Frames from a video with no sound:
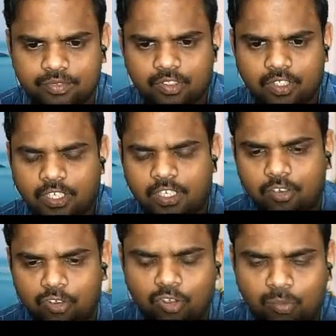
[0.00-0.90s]
you will get
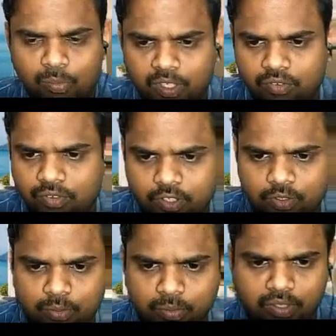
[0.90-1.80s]
around 1.5 to
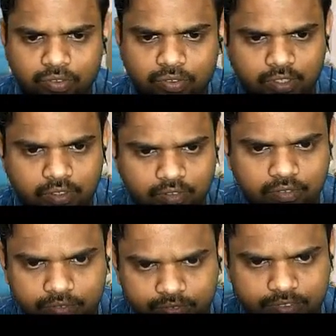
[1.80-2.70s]
2.5.
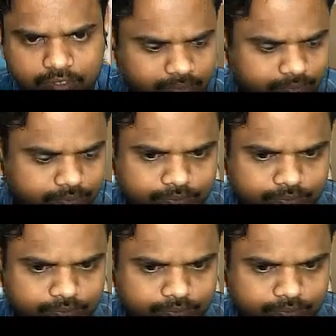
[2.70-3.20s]
Okay,